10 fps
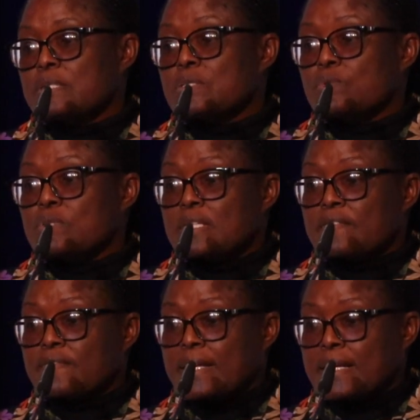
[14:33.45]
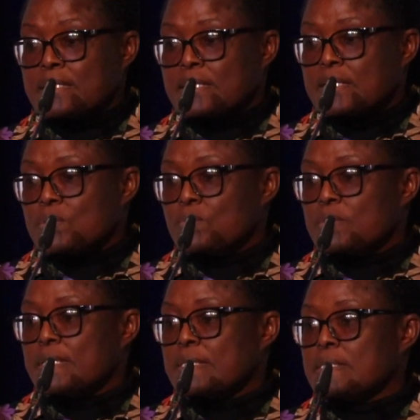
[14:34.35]
is to safeguard the
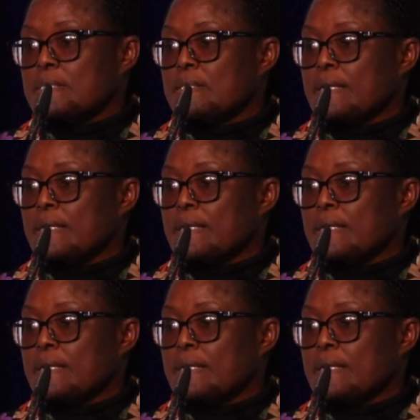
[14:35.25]
students,